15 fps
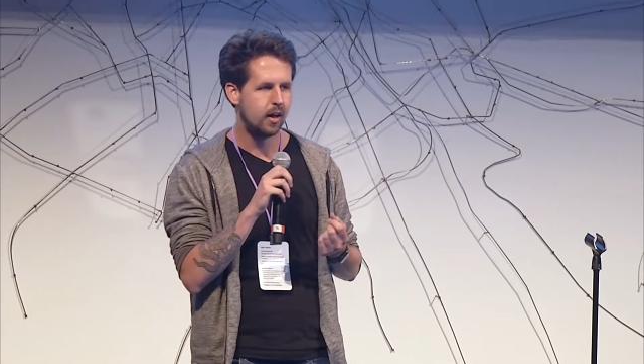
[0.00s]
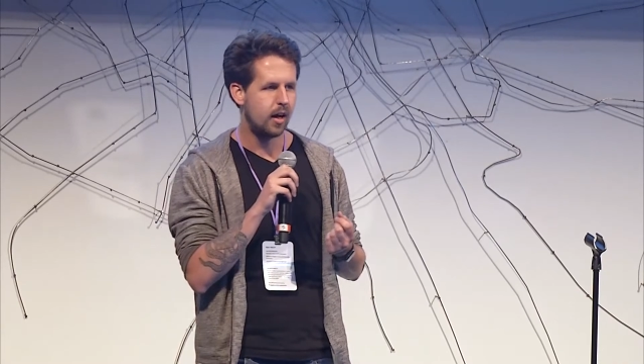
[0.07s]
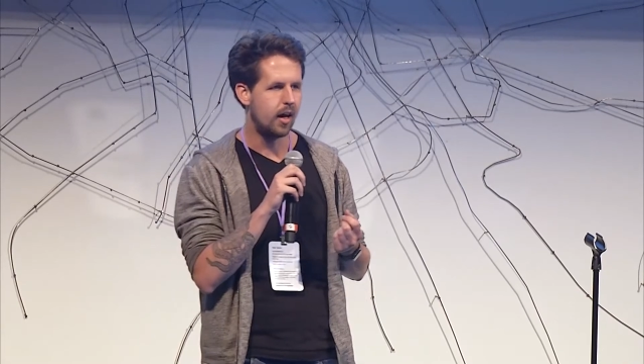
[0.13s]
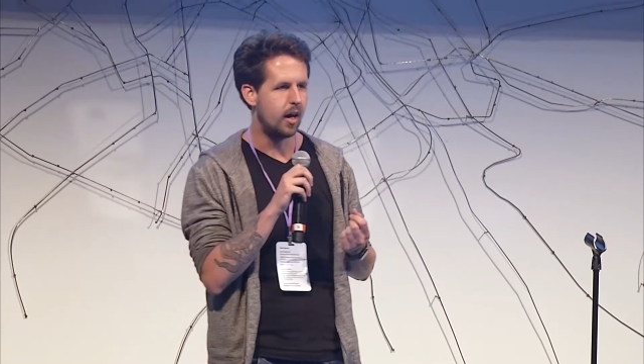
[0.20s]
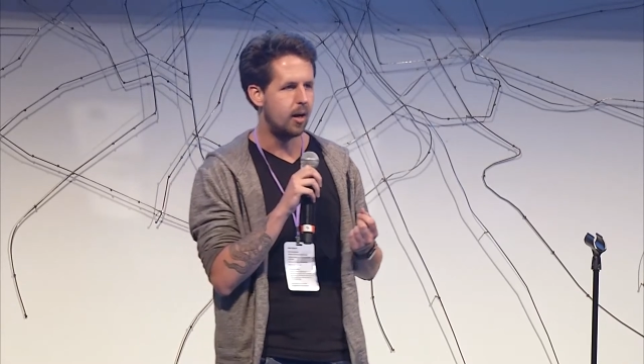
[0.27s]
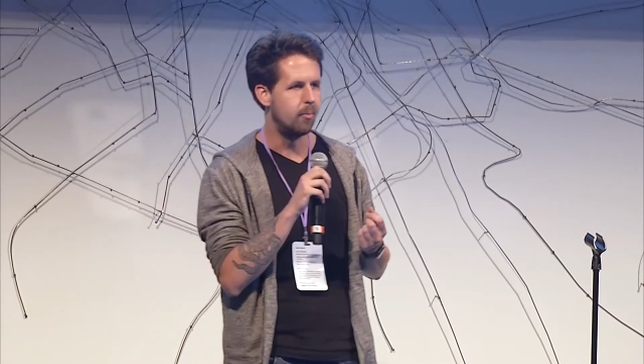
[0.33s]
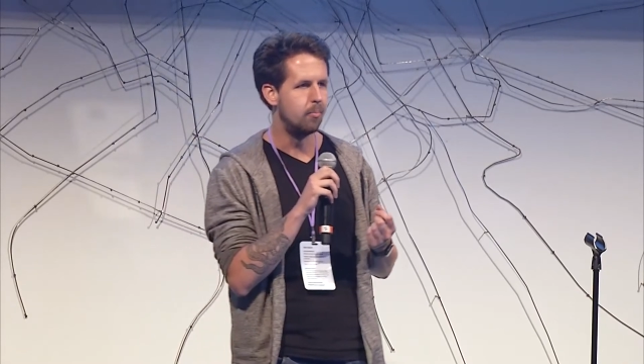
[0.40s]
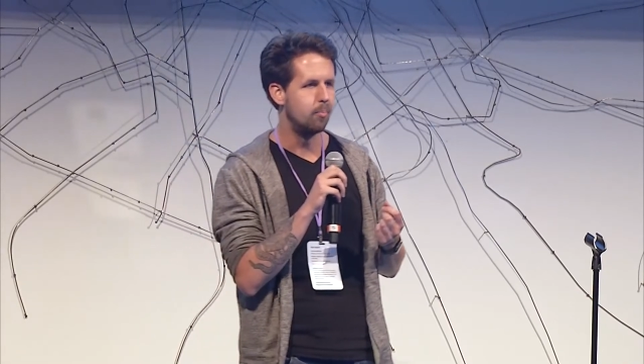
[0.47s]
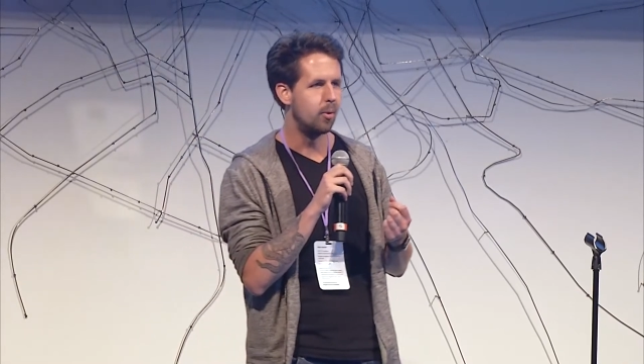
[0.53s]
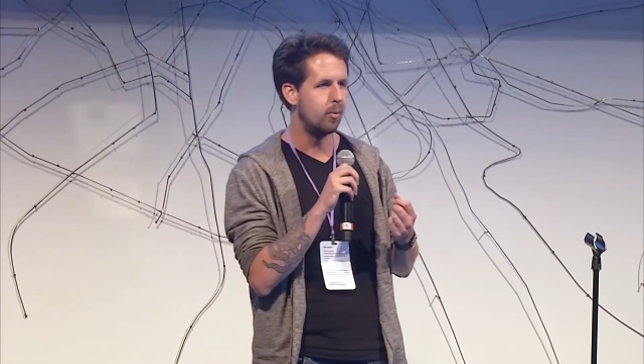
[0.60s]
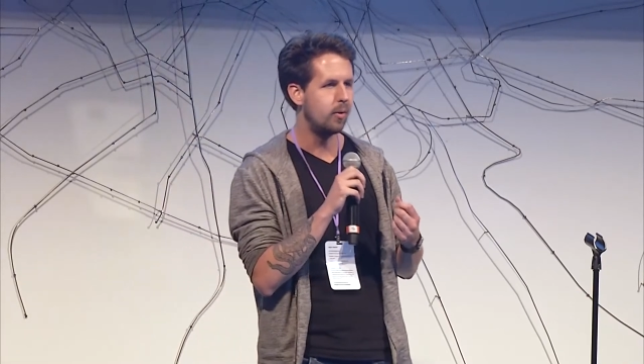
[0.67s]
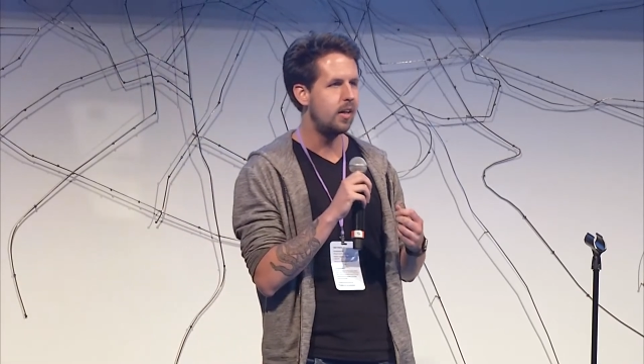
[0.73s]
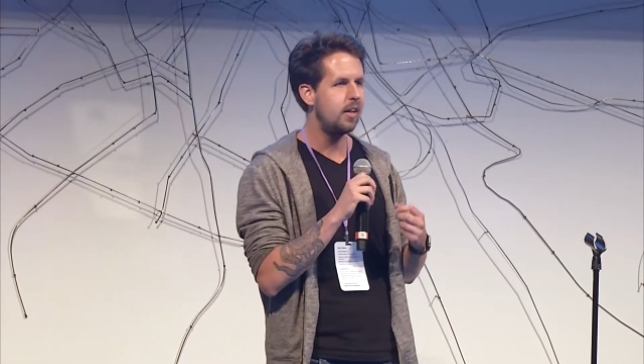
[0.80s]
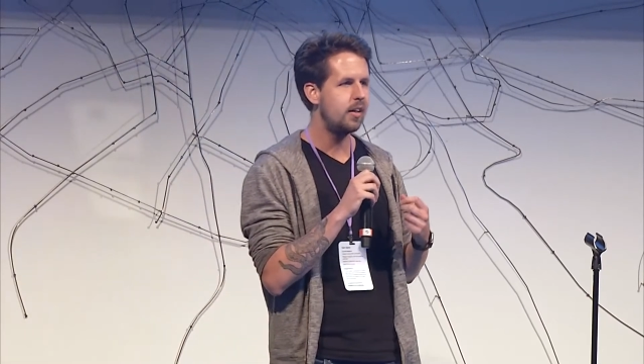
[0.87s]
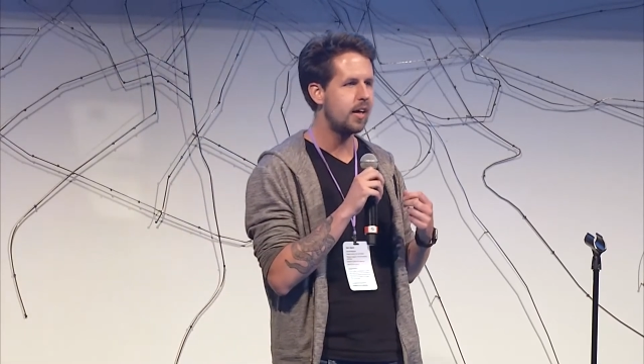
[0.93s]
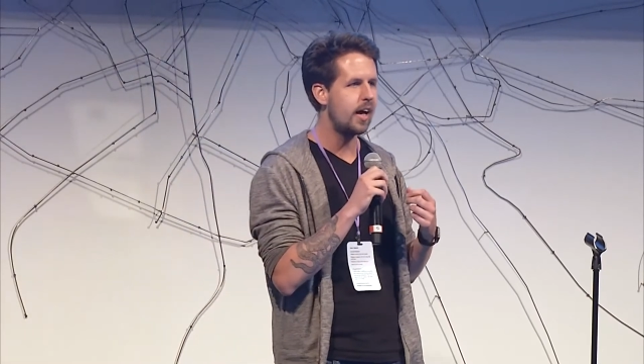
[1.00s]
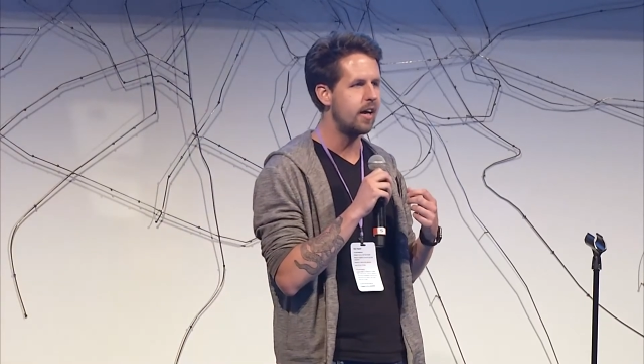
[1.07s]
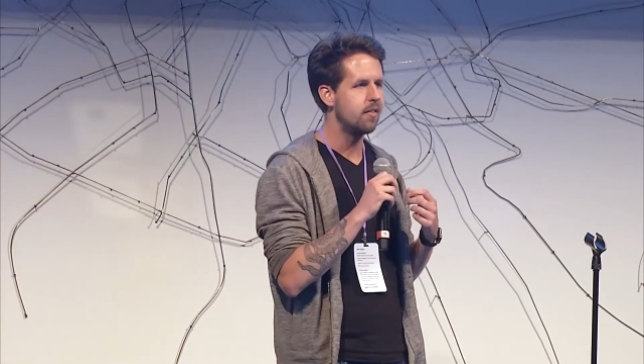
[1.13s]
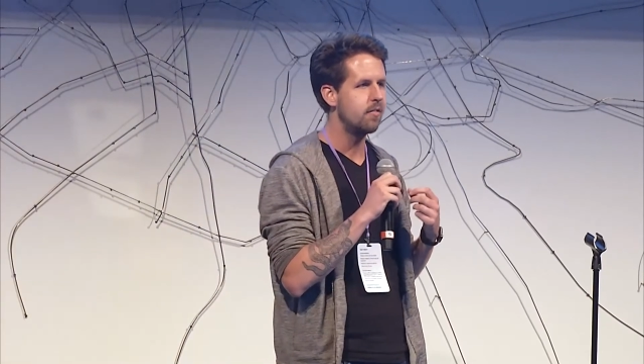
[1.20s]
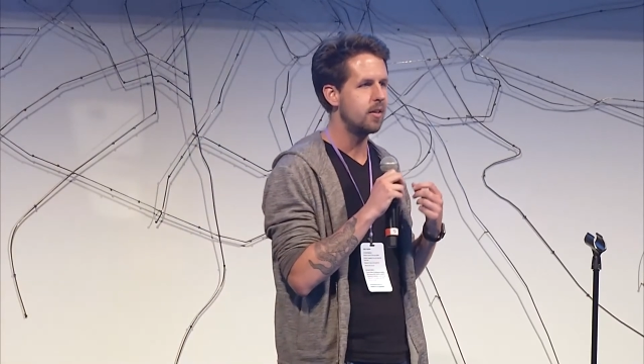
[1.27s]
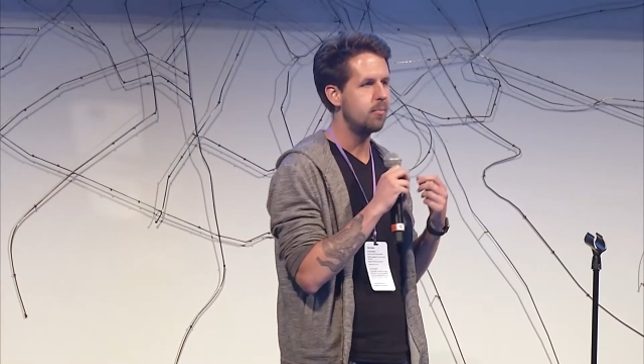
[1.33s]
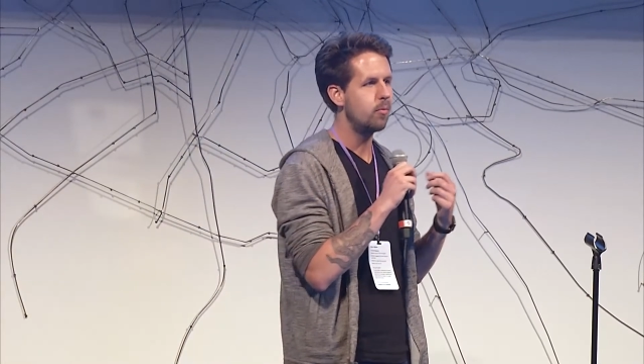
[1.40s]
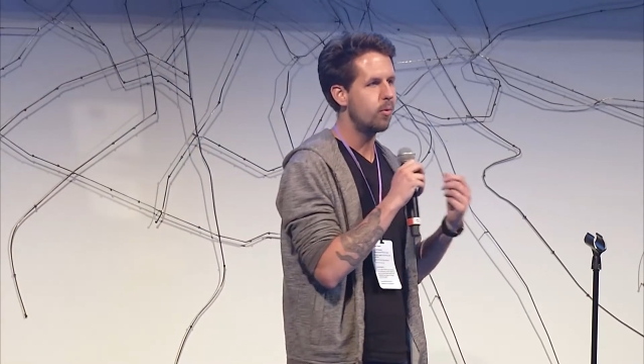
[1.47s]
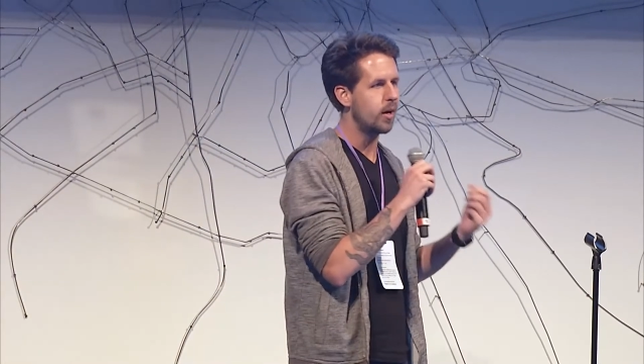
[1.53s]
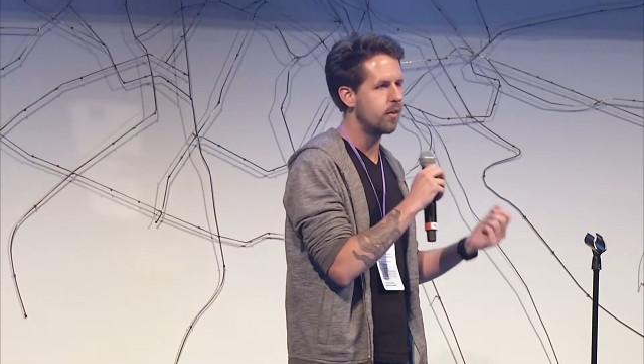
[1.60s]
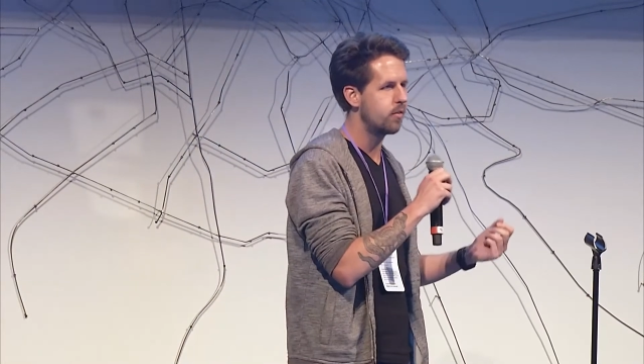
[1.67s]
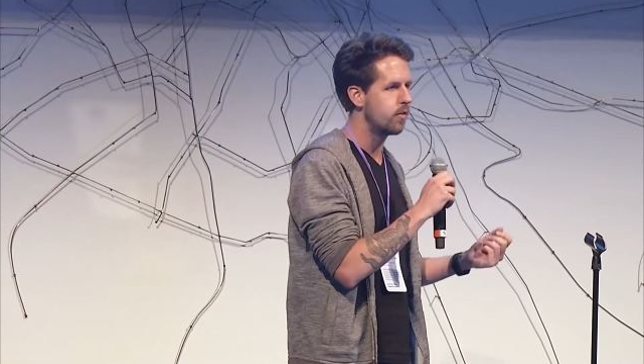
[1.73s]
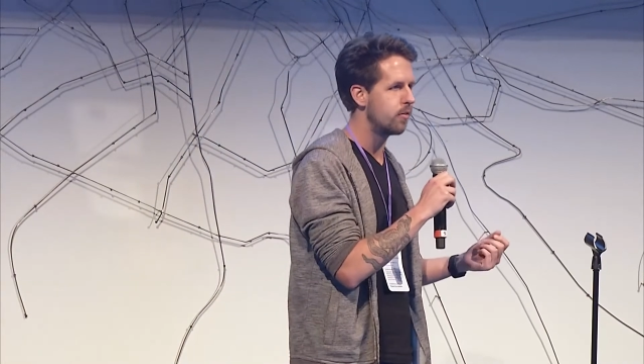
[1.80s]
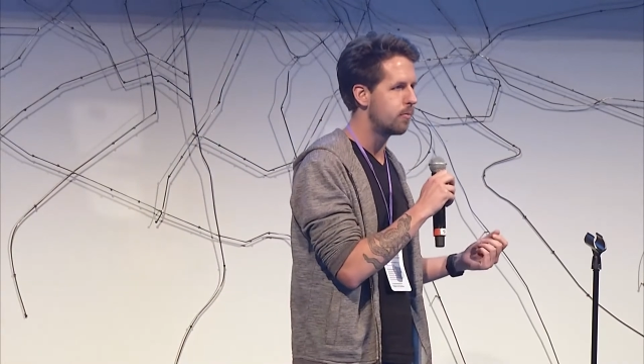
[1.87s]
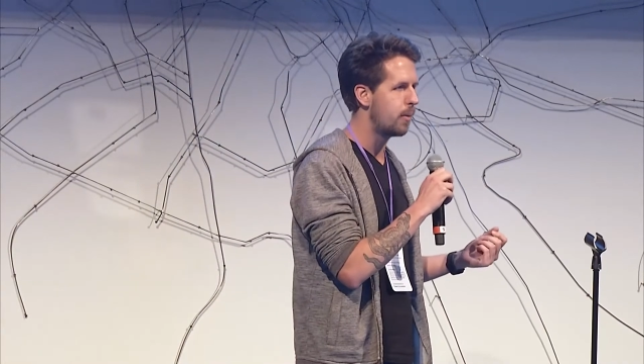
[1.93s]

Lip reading: But we need to ask them questions